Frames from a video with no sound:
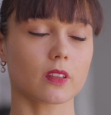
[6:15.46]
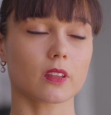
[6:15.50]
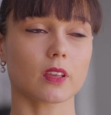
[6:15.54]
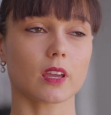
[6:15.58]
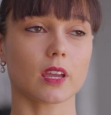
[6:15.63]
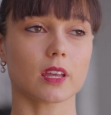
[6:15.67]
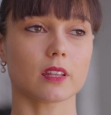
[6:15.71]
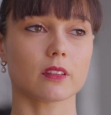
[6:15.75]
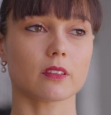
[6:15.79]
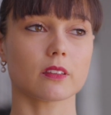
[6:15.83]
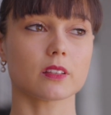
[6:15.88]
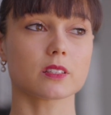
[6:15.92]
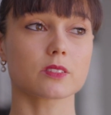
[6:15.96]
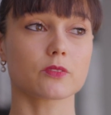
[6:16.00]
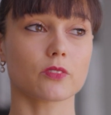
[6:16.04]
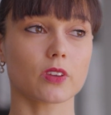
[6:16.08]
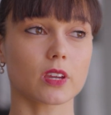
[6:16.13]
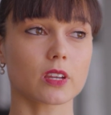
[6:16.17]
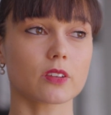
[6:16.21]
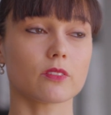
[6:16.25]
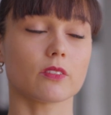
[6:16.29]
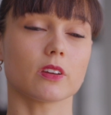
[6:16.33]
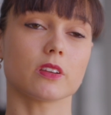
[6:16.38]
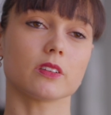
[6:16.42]
And it's
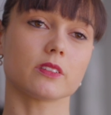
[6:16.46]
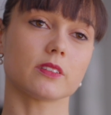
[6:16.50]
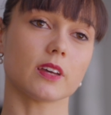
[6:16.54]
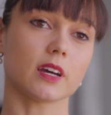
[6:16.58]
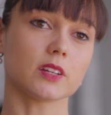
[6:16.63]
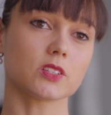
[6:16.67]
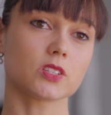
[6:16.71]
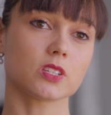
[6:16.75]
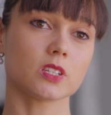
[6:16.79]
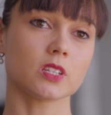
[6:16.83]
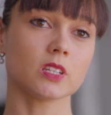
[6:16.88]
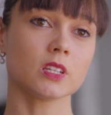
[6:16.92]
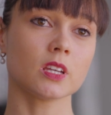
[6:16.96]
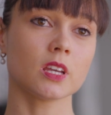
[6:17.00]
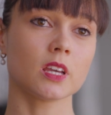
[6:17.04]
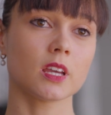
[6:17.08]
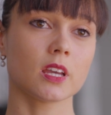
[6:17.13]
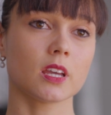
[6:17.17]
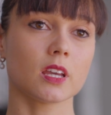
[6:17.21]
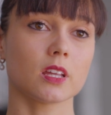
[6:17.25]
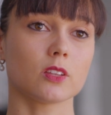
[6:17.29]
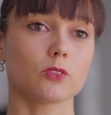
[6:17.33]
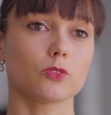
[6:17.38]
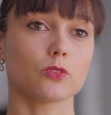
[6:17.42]
very touchy
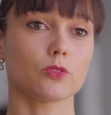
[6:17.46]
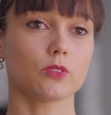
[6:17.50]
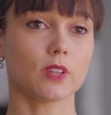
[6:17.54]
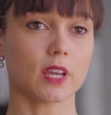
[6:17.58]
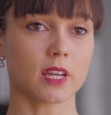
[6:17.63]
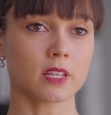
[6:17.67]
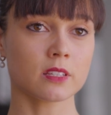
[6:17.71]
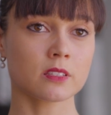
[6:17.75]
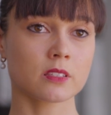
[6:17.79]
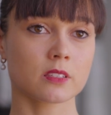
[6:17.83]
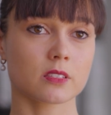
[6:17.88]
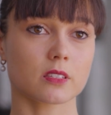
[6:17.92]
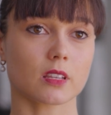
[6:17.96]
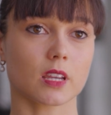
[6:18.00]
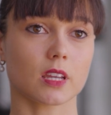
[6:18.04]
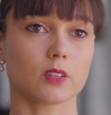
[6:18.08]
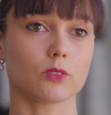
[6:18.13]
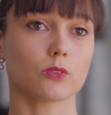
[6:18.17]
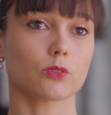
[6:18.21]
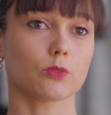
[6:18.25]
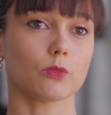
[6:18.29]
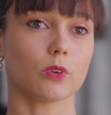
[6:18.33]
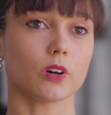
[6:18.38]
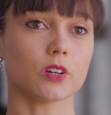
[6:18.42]
to dance
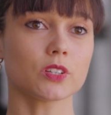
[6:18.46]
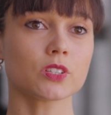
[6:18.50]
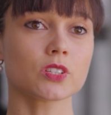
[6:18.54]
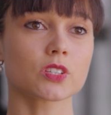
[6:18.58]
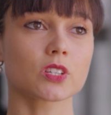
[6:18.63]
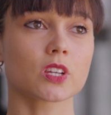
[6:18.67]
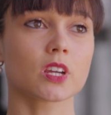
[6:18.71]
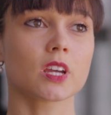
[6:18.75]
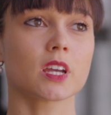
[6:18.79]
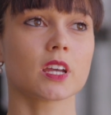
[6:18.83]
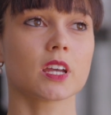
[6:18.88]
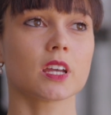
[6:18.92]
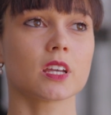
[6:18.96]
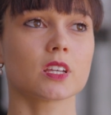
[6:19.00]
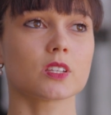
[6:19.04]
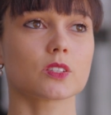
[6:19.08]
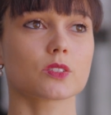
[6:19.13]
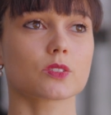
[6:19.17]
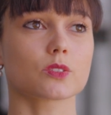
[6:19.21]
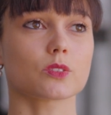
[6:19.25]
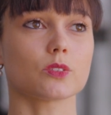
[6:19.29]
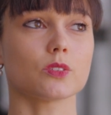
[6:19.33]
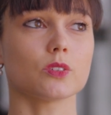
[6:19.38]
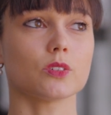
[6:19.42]
and to watch.
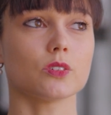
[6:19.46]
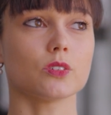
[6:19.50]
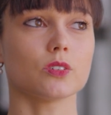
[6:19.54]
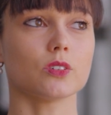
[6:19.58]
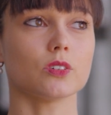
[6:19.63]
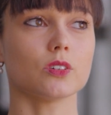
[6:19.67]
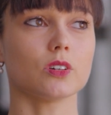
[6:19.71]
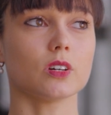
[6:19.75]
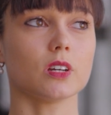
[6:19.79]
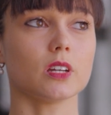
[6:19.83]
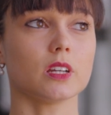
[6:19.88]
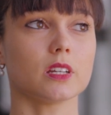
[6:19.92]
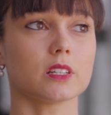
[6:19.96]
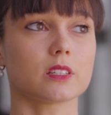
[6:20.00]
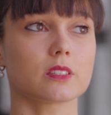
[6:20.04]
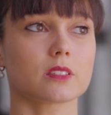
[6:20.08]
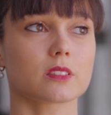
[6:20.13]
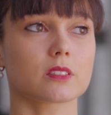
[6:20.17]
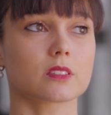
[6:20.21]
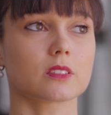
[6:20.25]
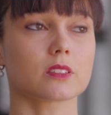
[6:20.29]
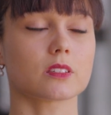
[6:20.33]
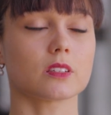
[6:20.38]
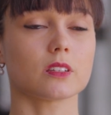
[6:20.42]
So
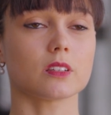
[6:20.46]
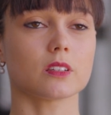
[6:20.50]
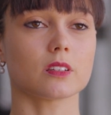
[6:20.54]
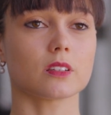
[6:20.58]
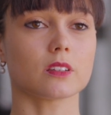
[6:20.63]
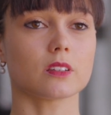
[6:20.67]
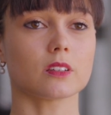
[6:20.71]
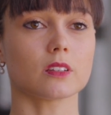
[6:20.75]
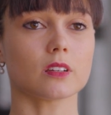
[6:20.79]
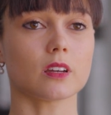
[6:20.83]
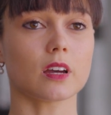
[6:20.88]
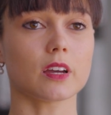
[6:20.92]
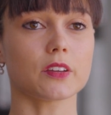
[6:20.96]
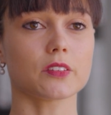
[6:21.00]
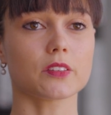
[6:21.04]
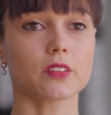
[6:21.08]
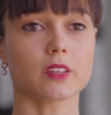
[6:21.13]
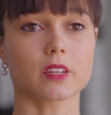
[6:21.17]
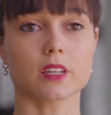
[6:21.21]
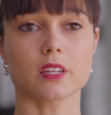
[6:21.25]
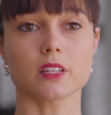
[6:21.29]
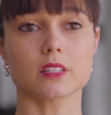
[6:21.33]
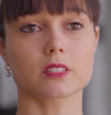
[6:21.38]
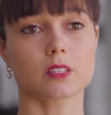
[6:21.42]
I
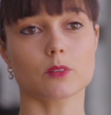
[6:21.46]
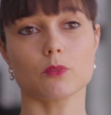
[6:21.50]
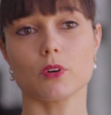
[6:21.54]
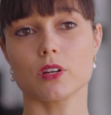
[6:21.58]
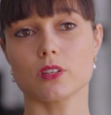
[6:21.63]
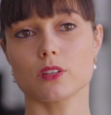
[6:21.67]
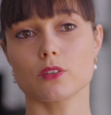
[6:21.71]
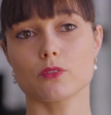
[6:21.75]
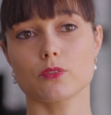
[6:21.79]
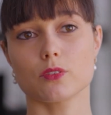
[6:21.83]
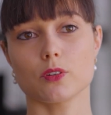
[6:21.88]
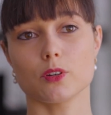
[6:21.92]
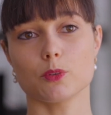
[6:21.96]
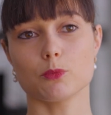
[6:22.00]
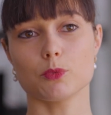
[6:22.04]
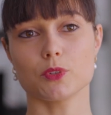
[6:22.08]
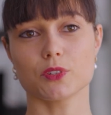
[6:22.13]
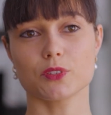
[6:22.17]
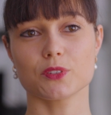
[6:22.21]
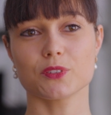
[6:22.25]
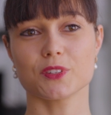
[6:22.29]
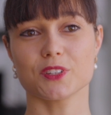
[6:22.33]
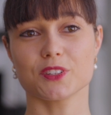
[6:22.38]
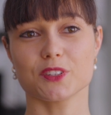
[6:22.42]
think it's a wonderful
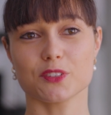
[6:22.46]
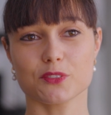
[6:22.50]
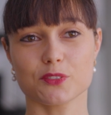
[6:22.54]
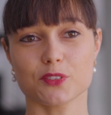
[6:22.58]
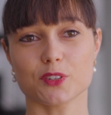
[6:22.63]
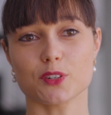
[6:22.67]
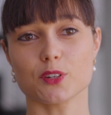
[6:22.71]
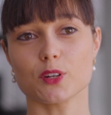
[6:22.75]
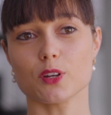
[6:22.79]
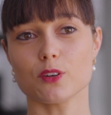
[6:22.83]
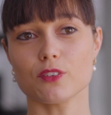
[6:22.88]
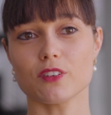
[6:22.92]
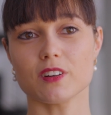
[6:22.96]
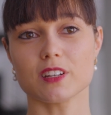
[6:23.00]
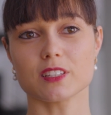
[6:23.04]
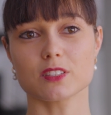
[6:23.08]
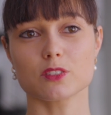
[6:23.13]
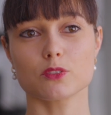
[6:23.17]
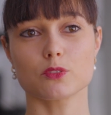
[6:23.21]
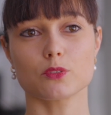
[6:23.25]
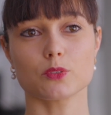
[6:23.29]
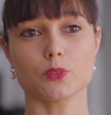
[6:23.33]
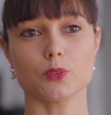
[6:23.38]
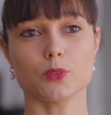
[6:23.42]
opportunity for all of
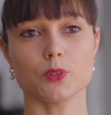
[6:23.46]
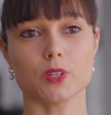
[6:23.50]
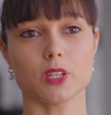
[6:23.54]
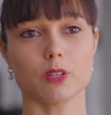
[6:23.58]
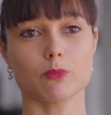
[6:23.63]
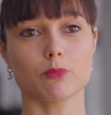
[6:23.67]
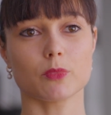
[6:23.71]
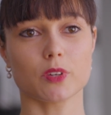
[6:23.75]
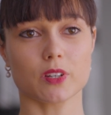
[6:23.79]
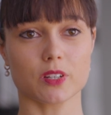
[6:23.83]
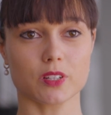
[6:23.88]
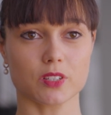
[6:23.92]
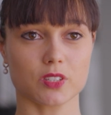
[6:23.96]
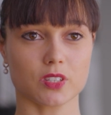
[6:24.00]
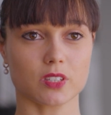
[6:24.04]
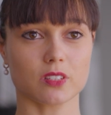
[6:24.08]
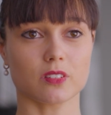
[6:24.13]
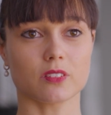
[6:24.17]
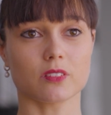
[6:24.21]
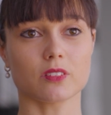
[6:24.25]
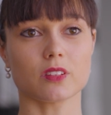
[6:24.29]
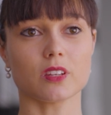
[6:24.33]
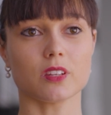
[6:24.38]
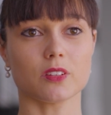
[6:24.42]
us to emerge
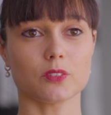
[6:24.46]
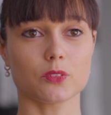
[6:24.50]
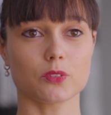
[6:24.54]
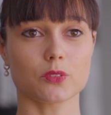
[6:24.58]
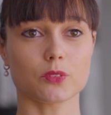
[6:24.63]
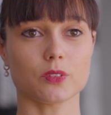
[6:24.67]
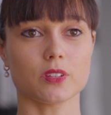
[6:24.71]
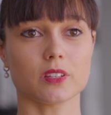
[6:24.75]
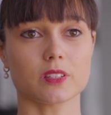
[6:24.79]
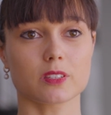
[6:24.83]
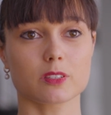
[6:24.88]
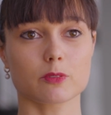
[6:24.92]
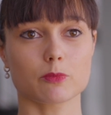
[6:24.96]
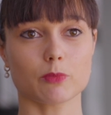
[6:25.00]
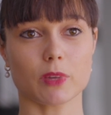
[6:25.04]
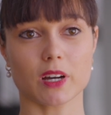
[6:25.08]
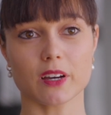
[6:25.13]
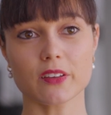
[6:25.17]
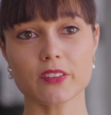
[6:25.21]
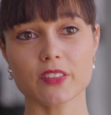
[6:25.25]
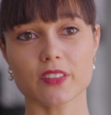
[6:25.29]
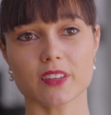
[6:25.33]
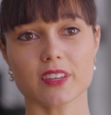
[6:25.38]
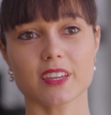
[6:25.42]
into this
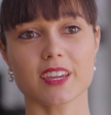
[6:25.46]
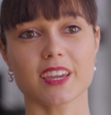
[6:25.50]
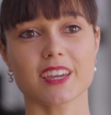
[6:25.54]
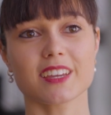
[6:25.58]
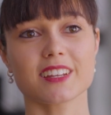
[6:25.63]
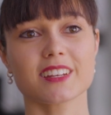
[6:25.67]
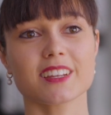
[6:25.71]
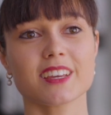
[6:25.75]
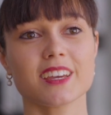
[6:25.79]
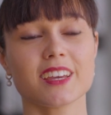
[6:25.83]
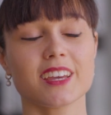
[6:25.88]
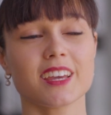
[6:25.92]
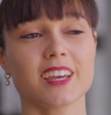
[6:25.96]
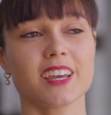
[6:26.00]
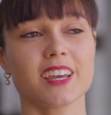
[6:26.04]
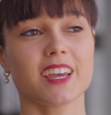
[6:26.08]
path again.